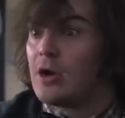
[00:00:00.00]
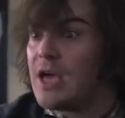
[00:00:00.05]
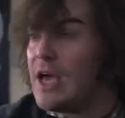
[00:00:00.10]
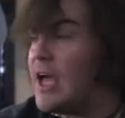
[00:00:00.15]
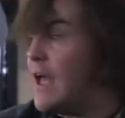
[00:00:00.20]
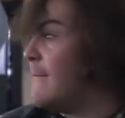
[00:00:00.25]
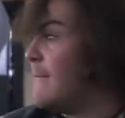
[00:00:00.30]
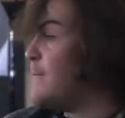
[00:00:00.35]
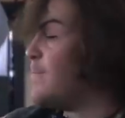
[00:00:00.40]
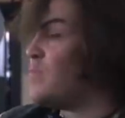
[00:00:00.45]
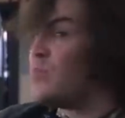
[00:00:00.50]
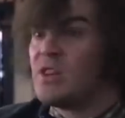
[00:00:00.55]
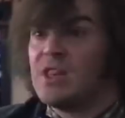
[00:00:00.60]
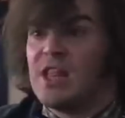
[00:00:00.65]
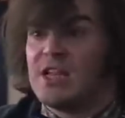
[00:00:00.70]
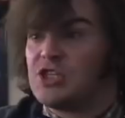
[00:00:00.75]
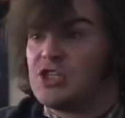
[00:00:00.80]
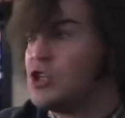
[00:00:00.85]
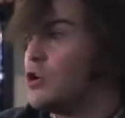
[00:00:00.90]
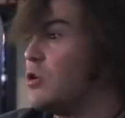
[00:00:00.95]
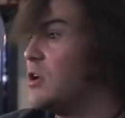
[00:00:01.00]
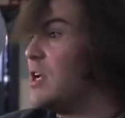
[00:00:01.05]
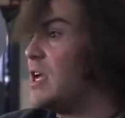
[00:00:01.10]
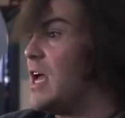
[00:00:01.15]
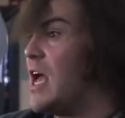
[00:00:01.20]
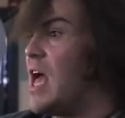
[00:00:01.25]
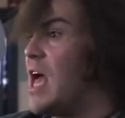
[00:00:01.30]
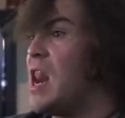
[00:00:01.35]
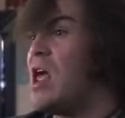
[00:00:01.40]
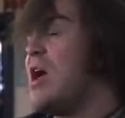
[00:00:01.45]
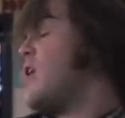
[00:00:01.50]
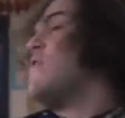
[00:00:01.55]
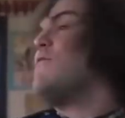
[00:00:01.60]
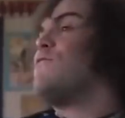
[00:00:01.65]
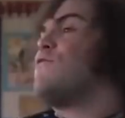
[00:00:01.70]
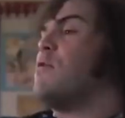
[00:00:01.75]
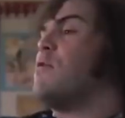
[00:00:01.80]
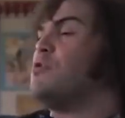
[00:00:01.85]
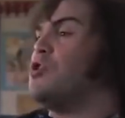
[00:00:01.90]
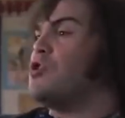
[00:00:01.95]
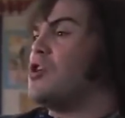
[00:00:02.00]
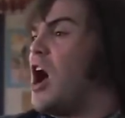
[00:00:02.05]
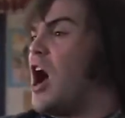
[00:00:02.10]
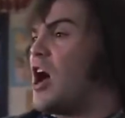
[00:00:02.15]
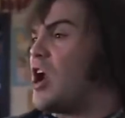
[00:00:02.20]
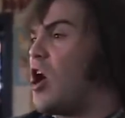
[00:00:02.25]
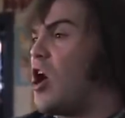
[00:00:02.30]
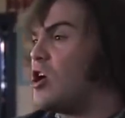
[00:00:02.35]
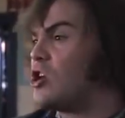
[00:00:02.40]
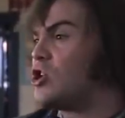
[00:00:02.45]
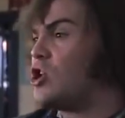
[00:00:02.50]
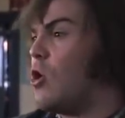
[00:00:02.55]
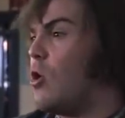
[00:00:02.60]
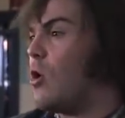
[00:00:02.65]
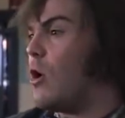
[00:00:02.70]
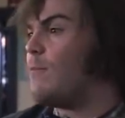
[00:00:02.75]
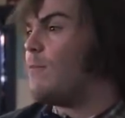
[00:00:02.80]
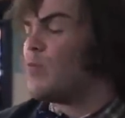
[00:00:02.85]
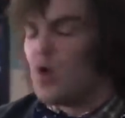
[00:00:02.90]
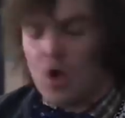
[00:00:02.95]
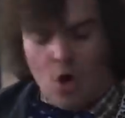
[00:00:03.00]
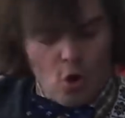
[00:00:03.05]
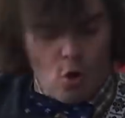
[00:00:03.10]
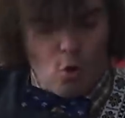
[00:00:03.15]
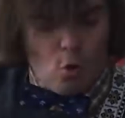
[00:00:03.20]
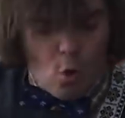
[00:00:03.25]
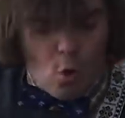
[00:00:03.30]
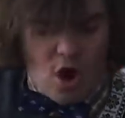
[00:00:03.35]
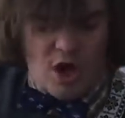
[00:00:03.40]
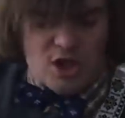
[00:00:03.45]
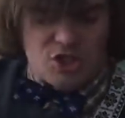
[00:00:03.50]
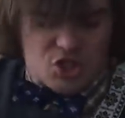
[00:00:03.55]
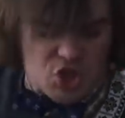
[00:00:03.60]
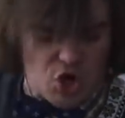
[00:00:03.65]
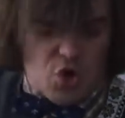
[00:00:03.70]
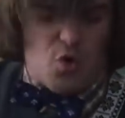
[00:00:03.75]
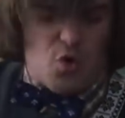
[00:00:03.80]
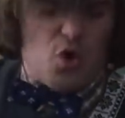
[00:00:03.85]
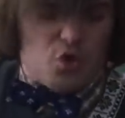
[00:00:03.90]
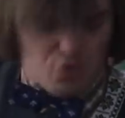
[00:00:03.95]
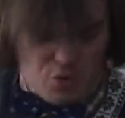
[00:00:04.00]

Okay, let's do it again from you're not hardcore. 1, 2,